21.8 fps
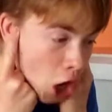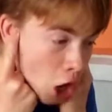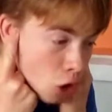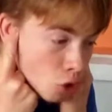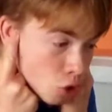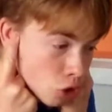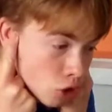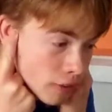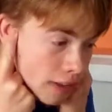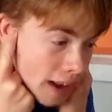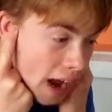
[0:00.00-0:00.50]

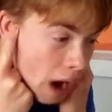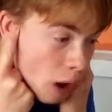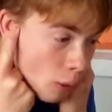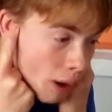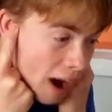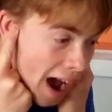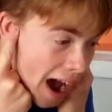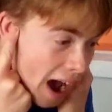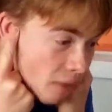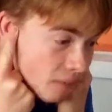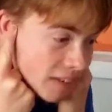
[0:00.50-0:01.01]
because now
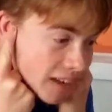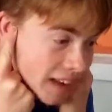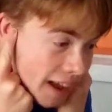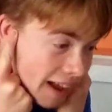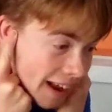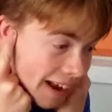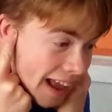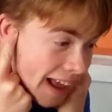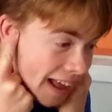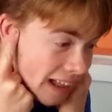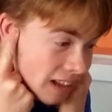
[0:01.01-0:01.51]
I have
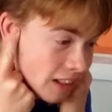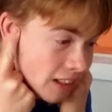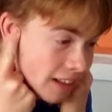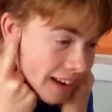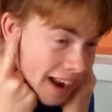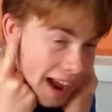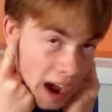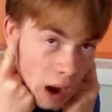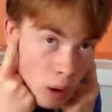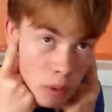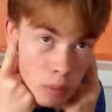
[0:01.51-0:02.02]
tinnitus
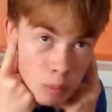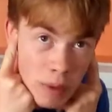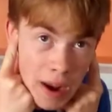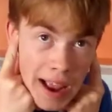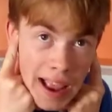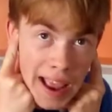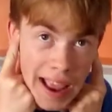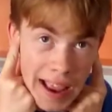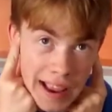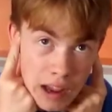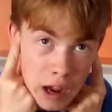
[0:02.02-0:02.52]
now in
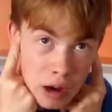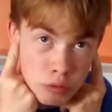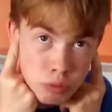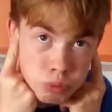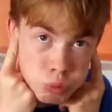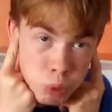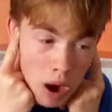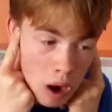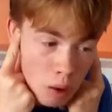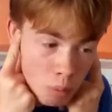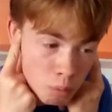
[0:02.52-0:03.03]
my
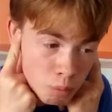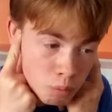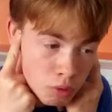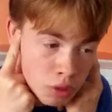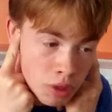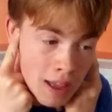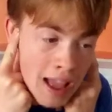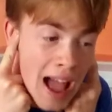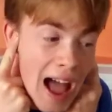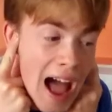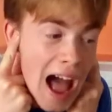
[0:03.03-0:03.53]
ears
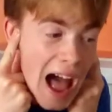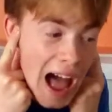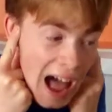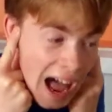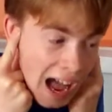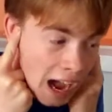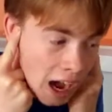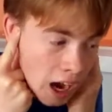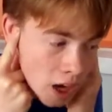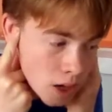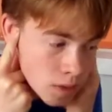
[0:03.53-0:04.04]
drums.
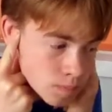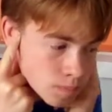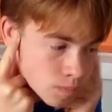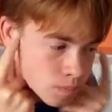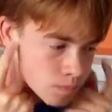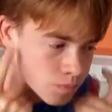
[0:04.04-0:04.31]
Ah!